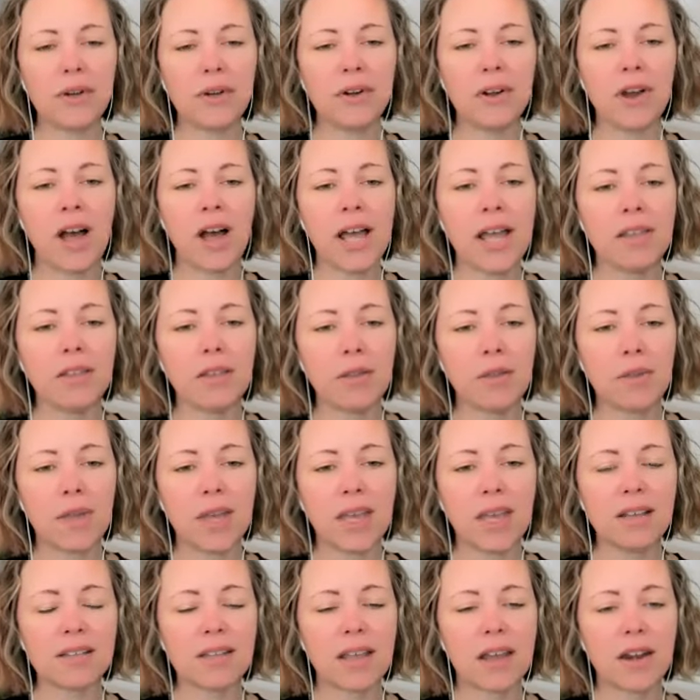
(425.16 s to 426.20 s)
it or not, the
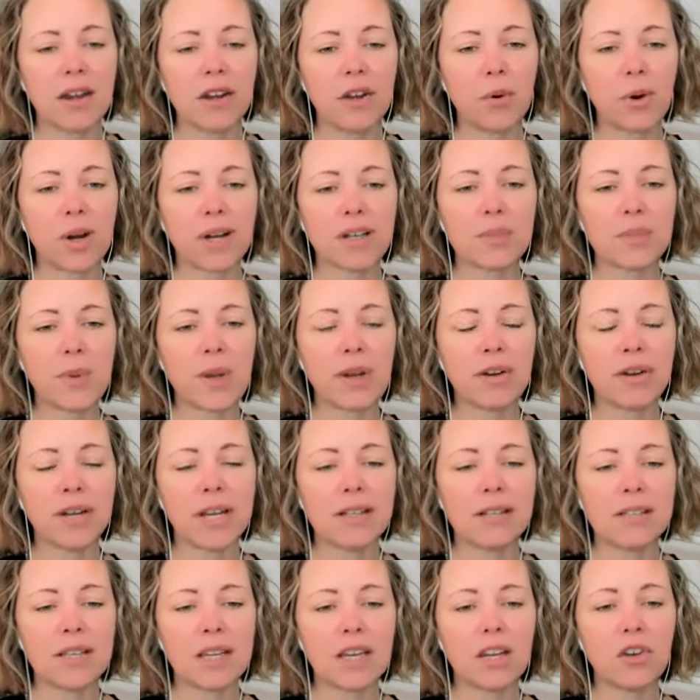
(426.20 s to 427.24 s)
things that you're
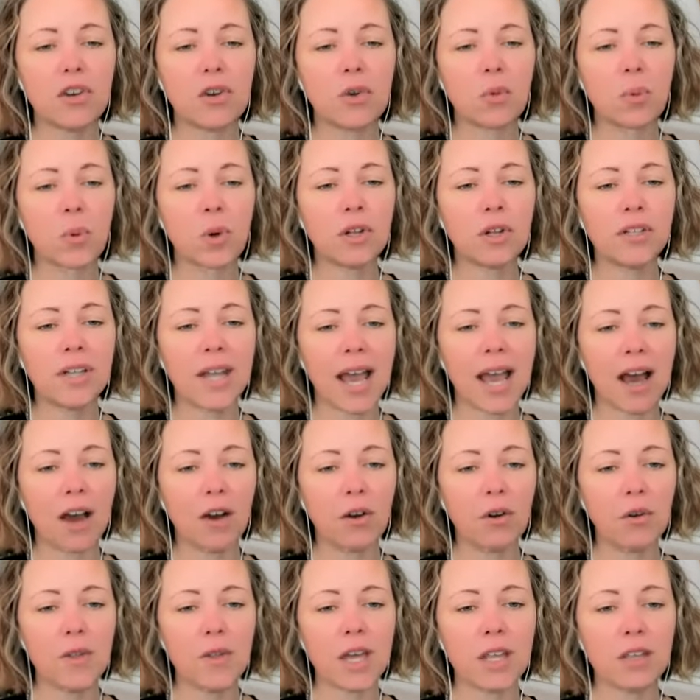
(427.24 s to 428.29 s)
experiencing in your world
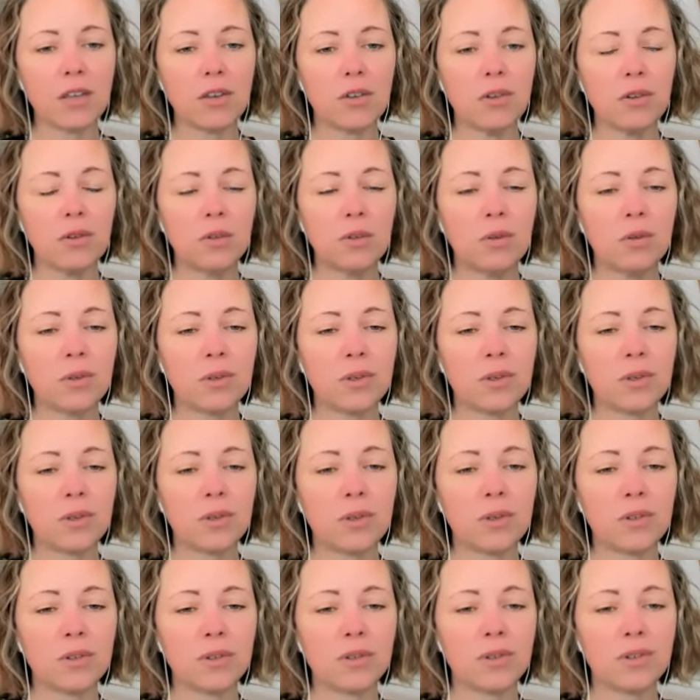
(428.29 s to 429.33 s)
now that you
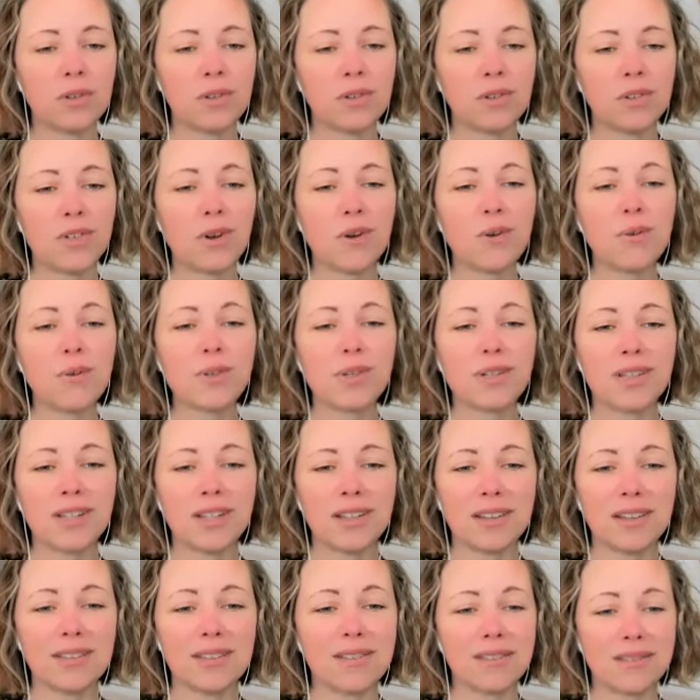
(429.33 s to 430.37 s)
don't
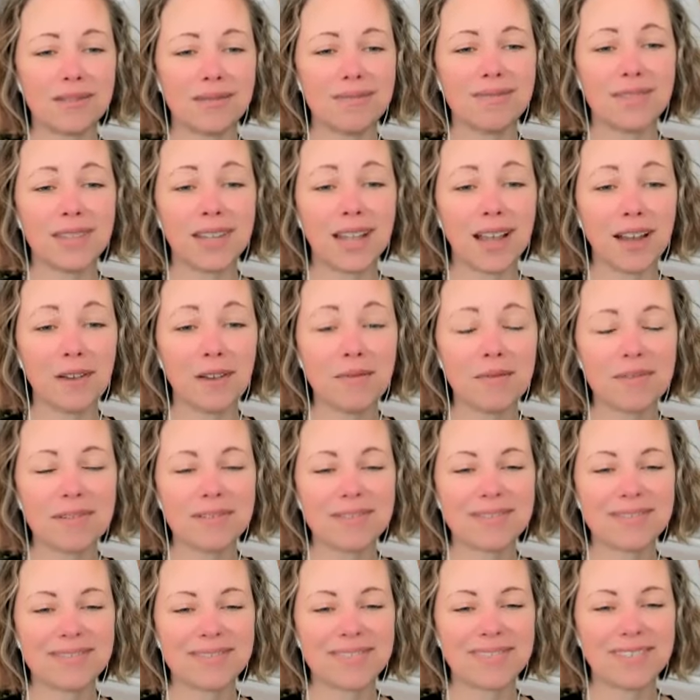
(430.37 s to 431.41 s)
love,
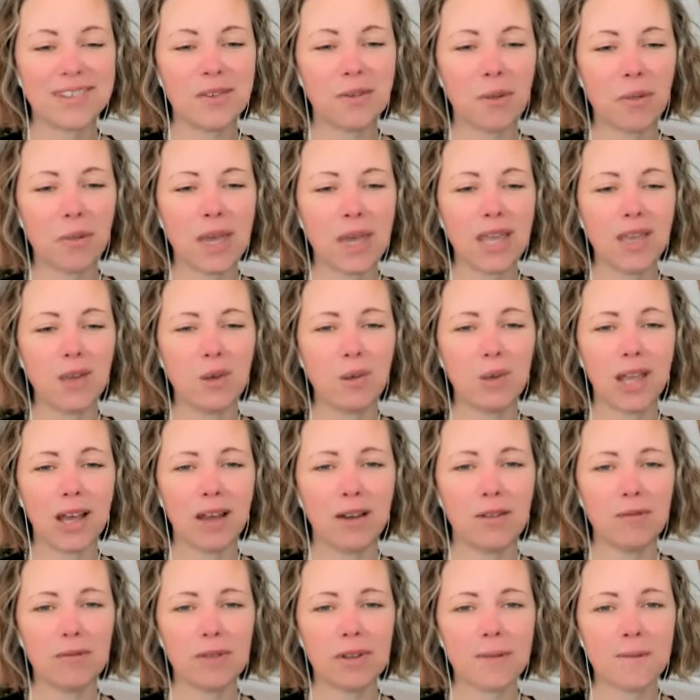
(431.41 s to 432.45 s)
you don't think you
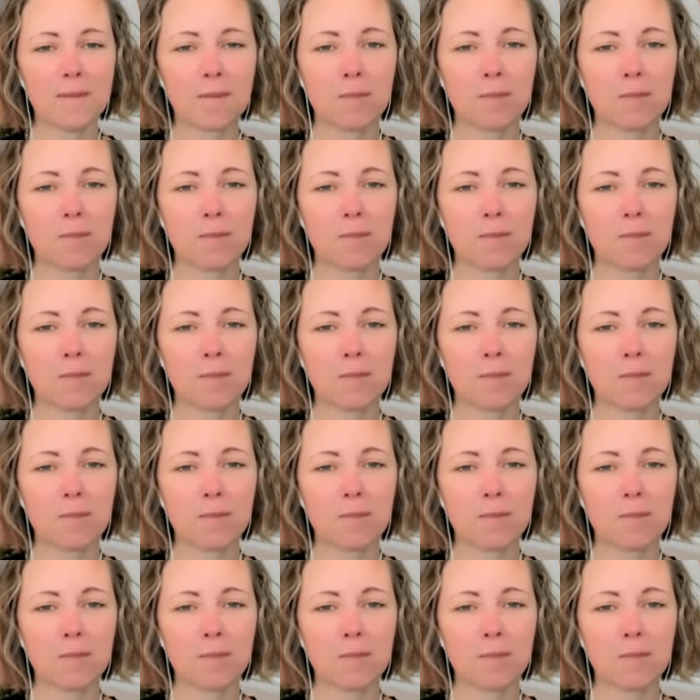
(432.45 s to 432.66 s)
love,